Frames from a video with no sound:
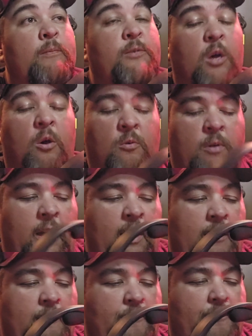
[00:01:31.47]
So,
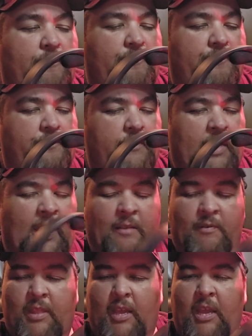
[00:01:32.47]
and
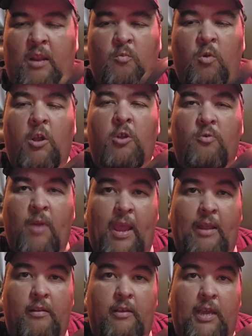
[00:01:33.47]
everything. And it worked
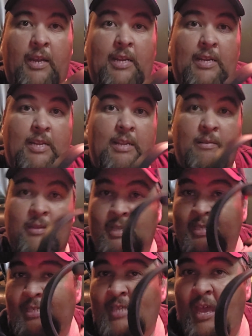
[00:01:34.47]
great. And
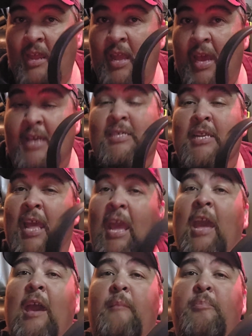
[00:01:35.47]
this set has an
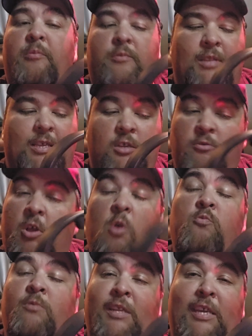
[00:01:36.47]
app that you
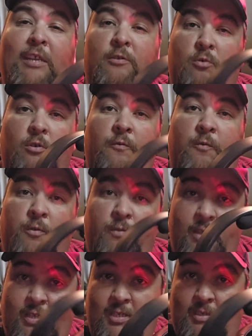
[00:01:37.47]
don't need in order for the